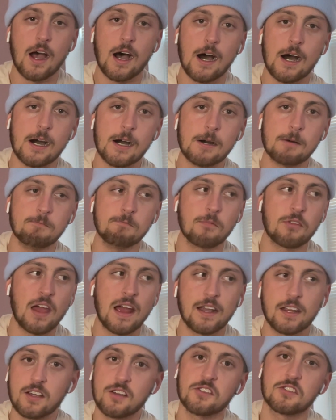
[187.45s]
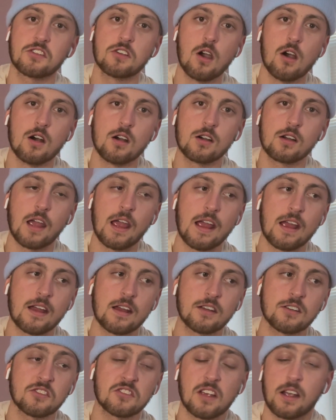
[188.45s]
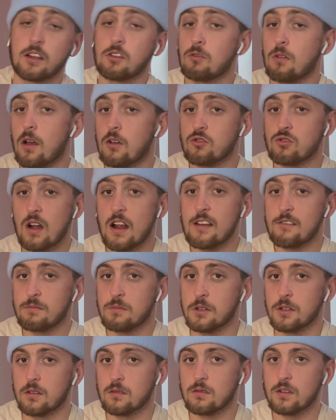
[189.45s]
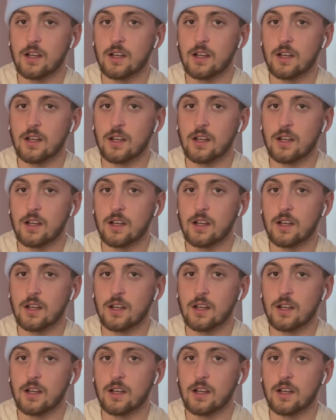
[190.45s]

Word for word: um, Thaddeus Young, and a second-round draft pick.